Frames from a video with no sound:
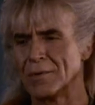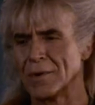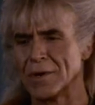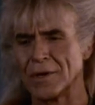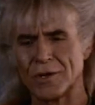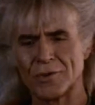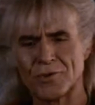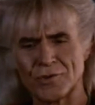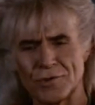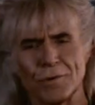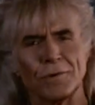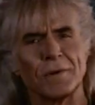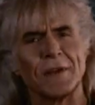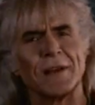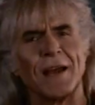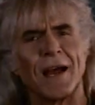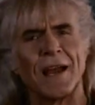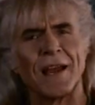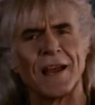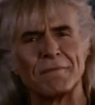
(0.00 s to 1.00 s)
Surely
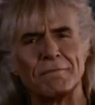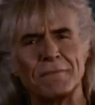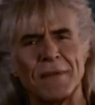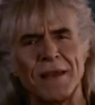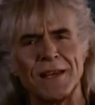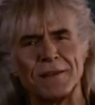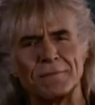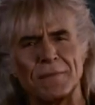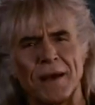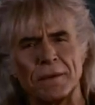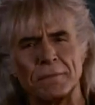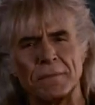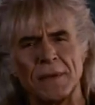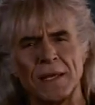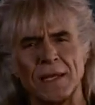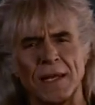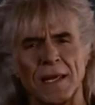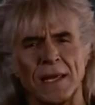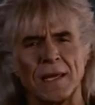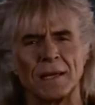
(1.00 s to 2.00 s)
I have made my
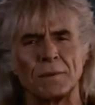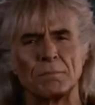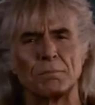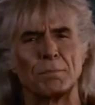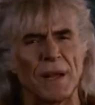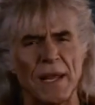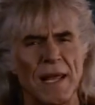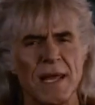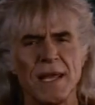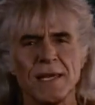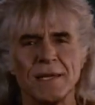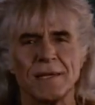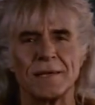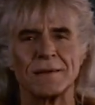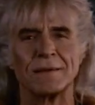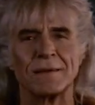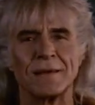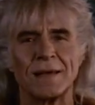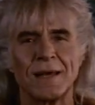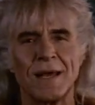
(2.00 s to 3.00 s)
meaning plain.
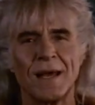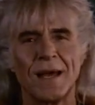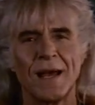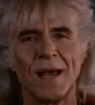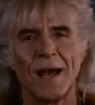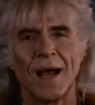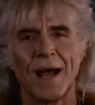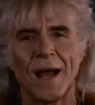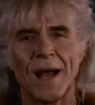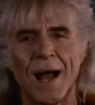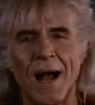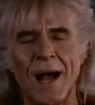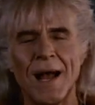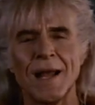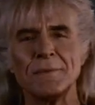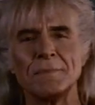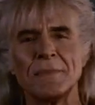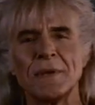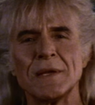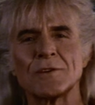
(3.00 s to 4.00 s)
I
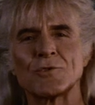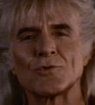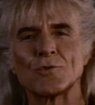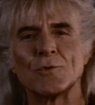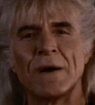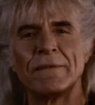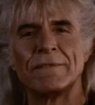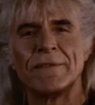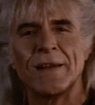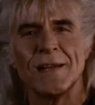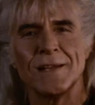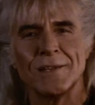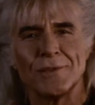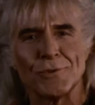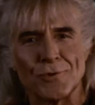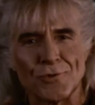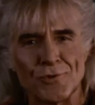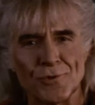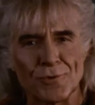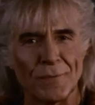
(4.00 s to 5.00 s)
mean to
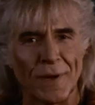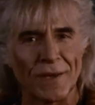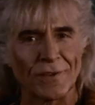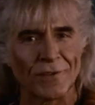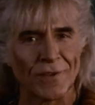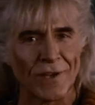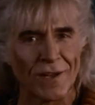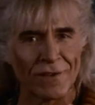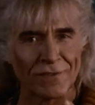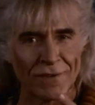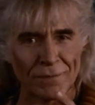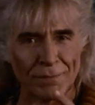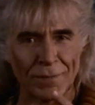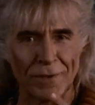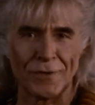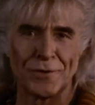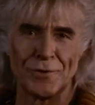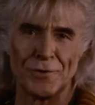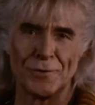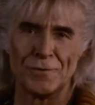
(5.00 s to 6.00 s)
avenge myself upon
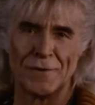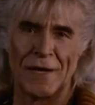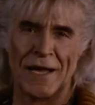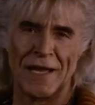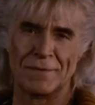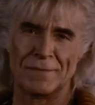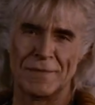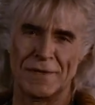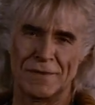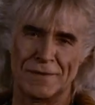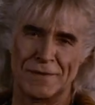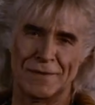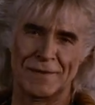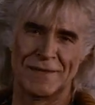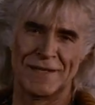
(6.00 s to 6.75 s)
you, Admiral.